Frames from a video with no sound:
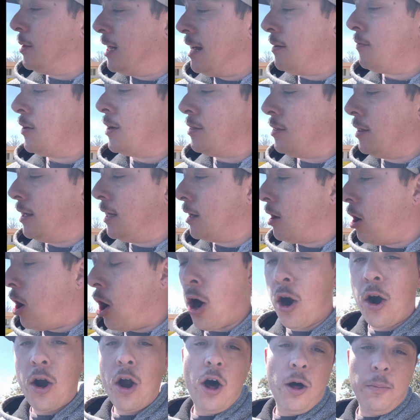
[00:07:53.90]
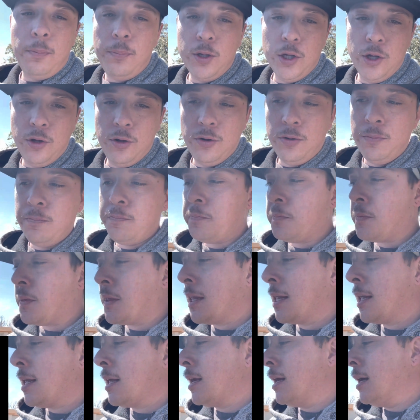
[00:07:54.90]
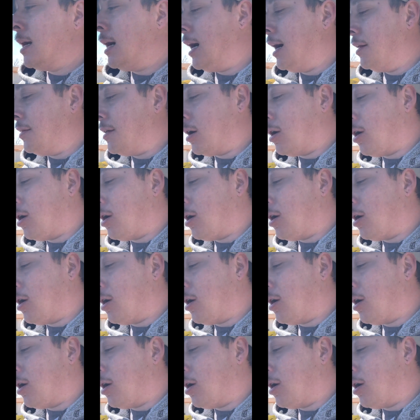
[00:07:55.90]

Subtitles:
everything are all blue. There